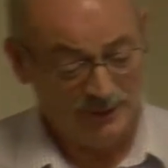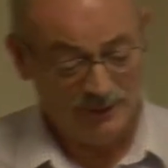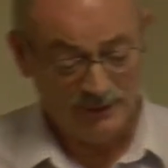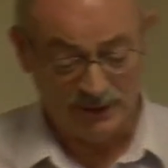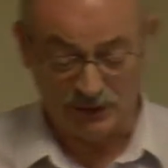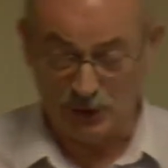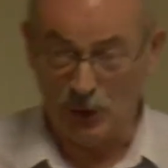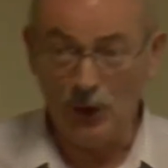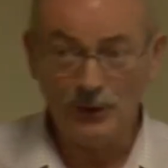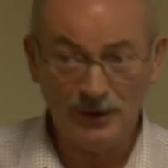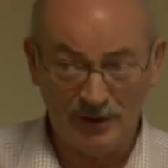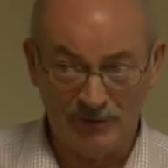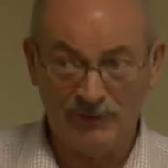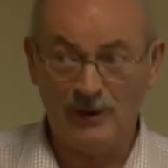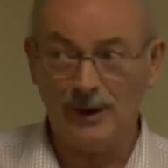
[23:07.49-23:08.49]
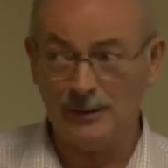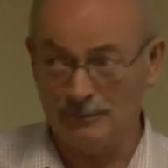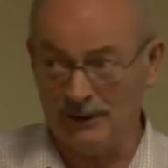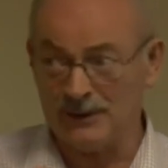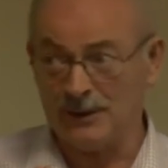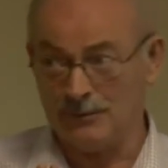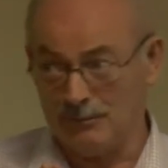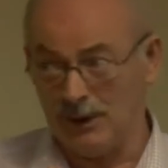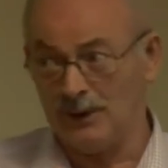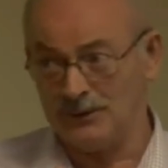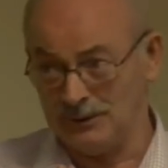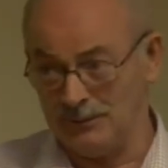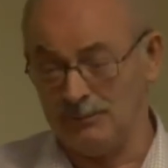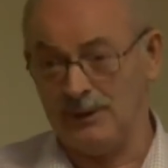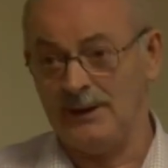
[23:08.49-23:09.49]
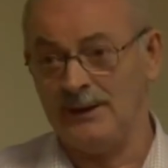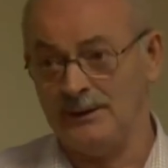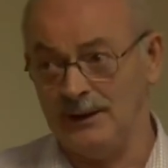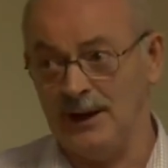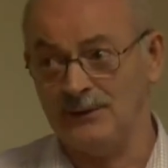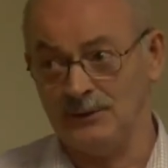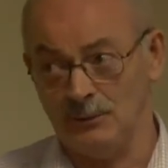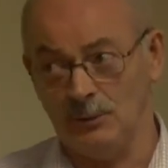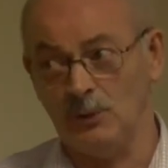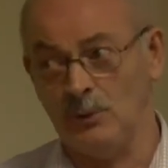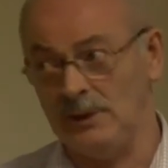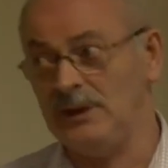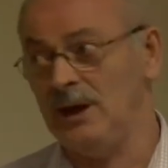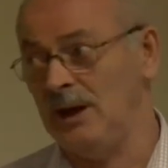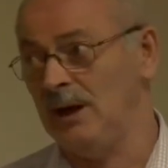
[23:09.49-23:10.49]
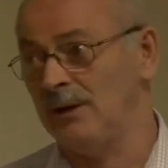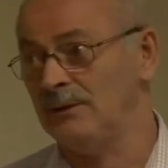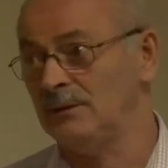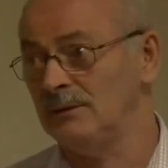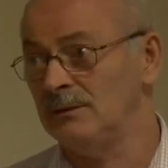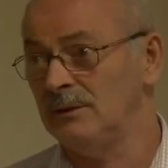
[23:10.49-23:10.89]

that God had a far bigger part to play in that than what we had,